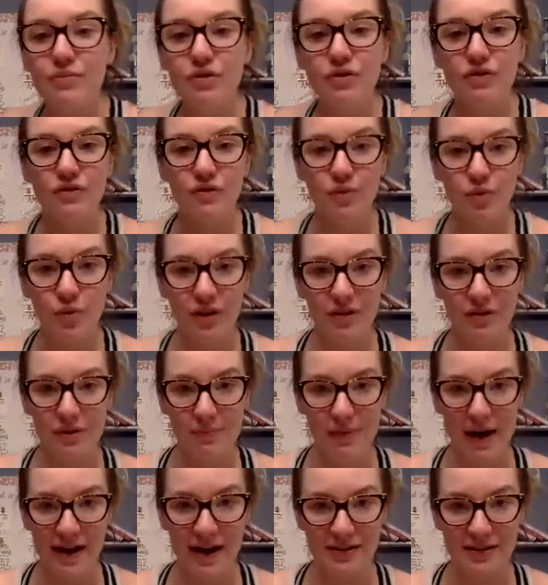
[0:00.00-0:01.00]
move quickly
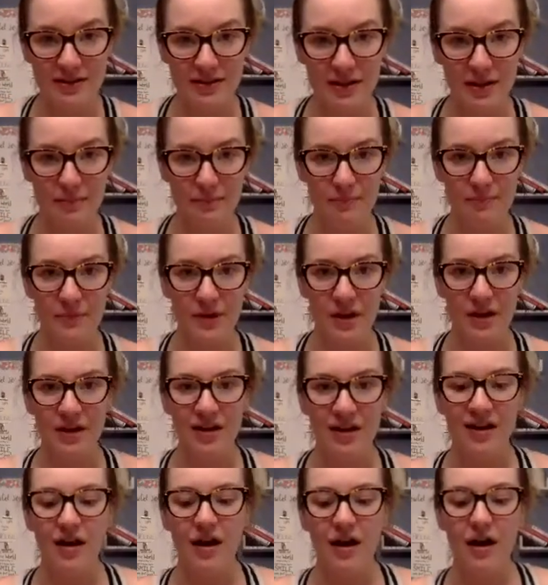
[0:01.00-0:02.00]
past
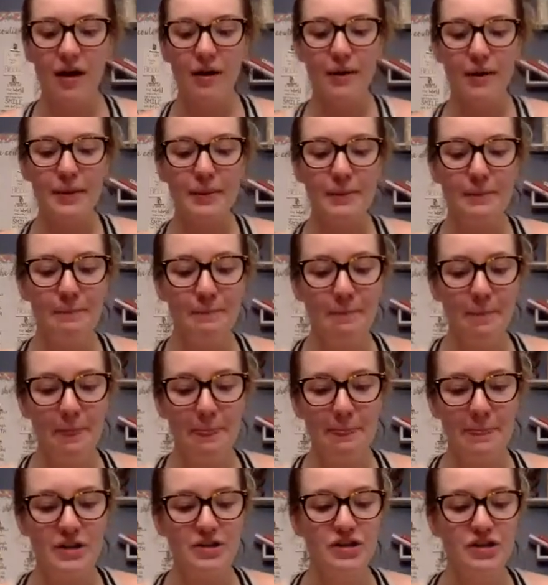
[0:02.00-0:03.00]
them.
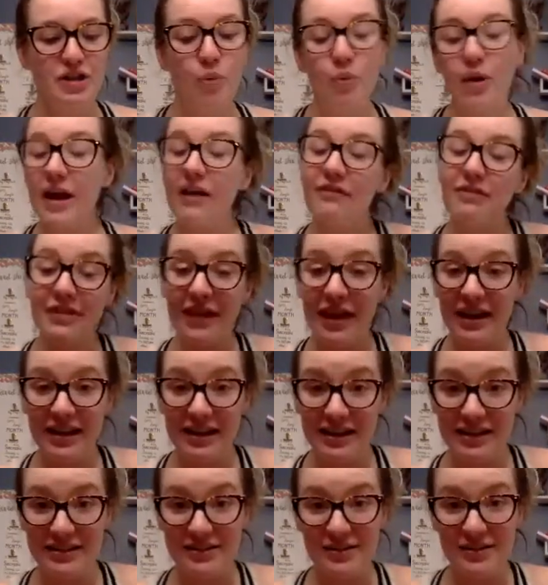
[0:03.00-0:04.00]
So whatever that
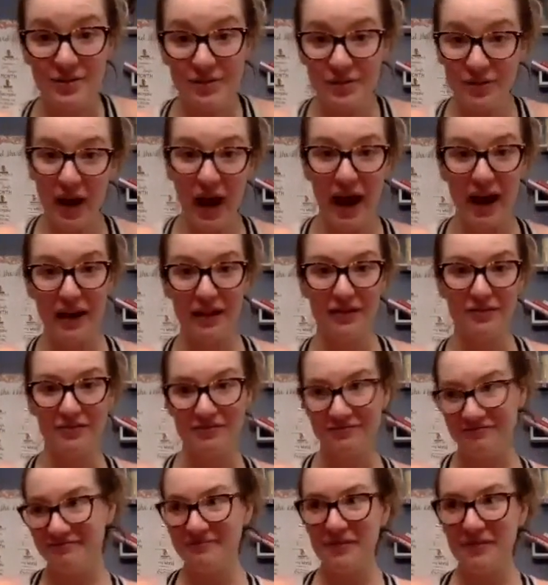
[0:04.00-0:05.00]
is,
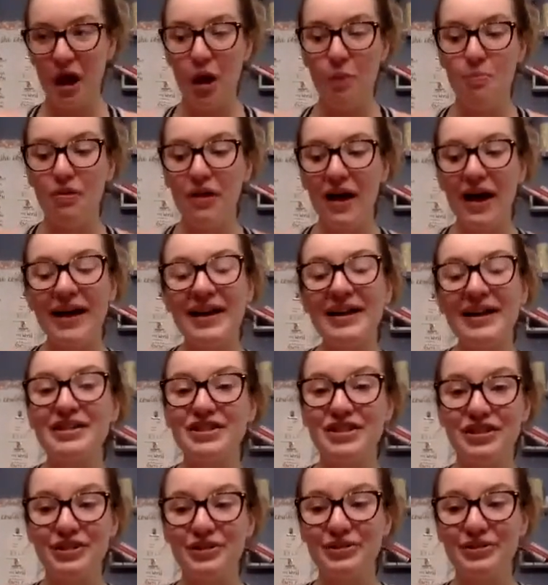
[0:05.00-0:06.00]
I apply it
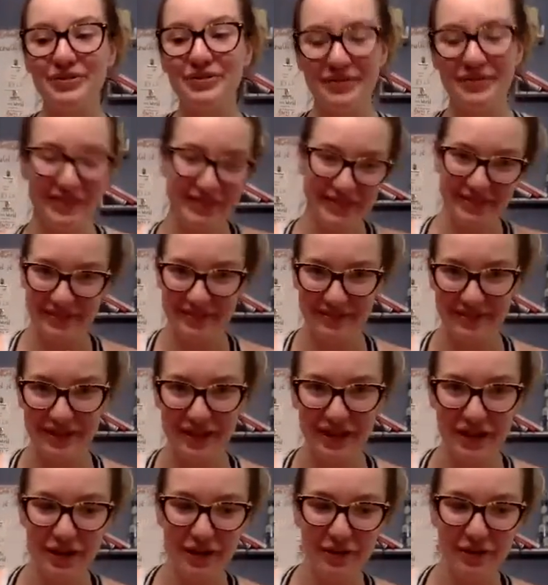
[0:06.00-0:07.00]
to,
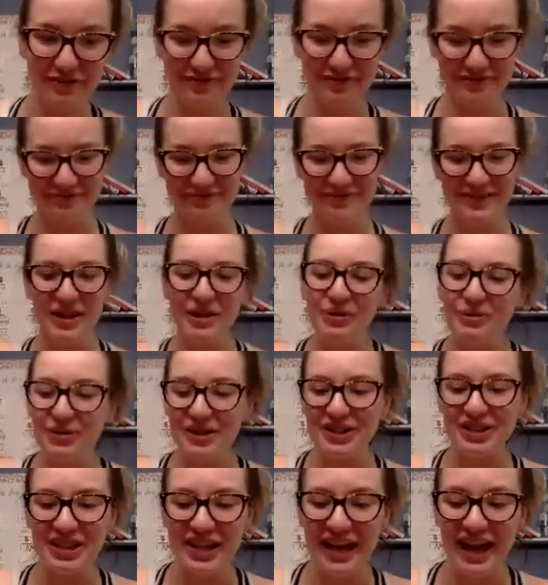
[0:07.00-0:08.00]

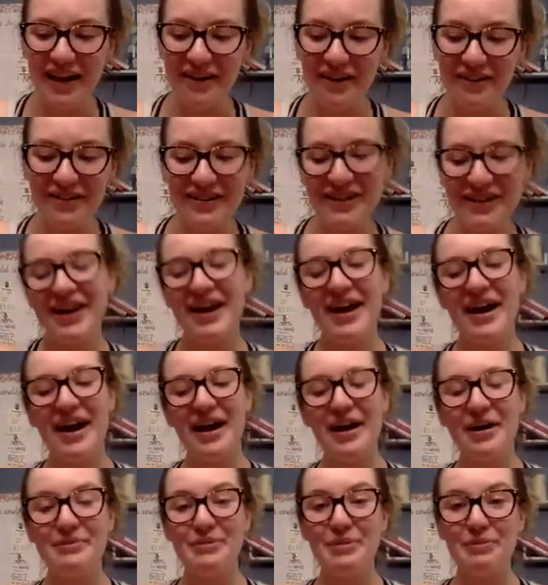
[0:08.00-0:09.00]
reaching out,
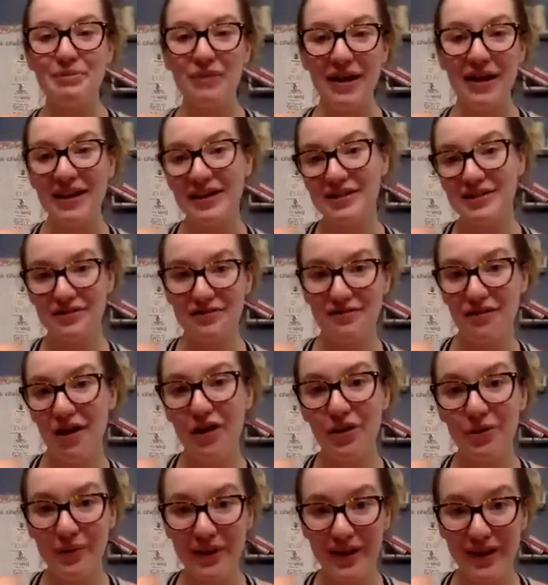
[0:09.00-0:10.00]
apply it to
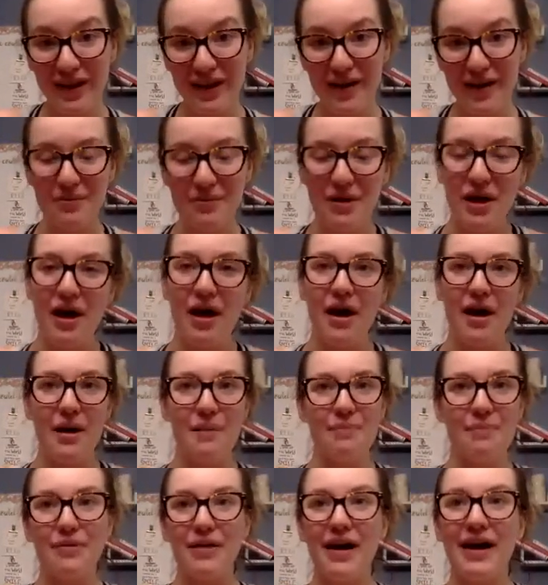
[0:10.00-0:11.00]
following up,
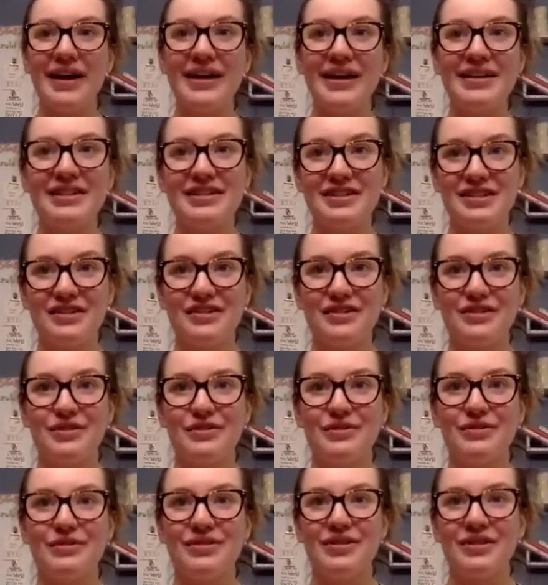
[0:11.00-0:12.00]
apply it
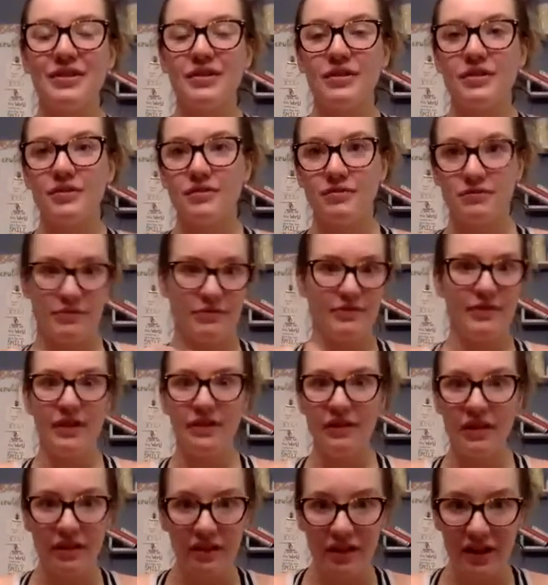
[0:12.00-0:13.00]
to
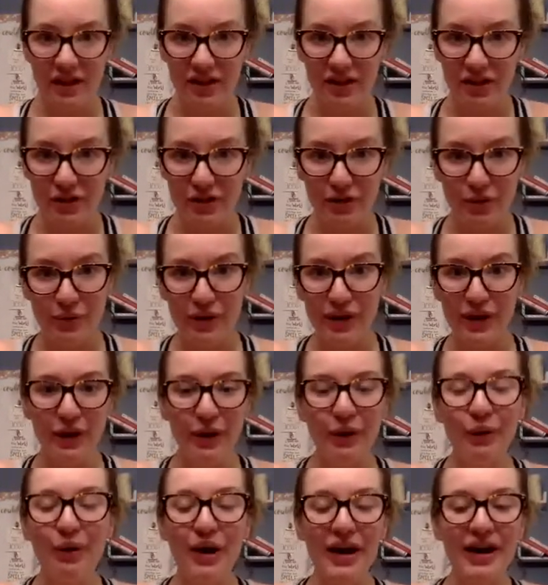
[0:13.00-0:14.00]
feeling like you're annoying
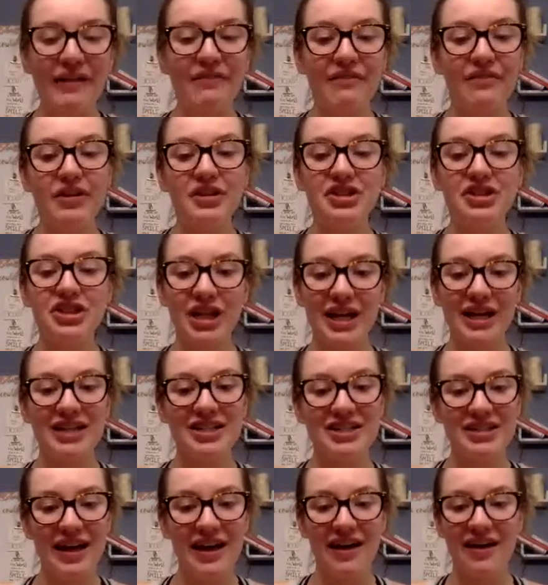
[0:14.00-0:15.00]
or whatever,
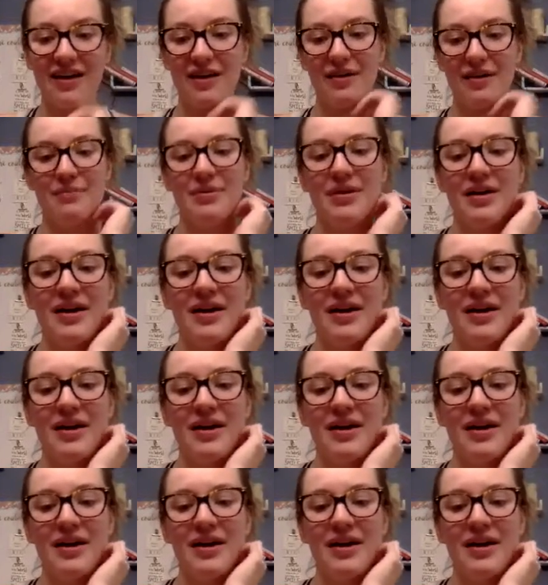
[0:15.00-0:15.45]
change that up.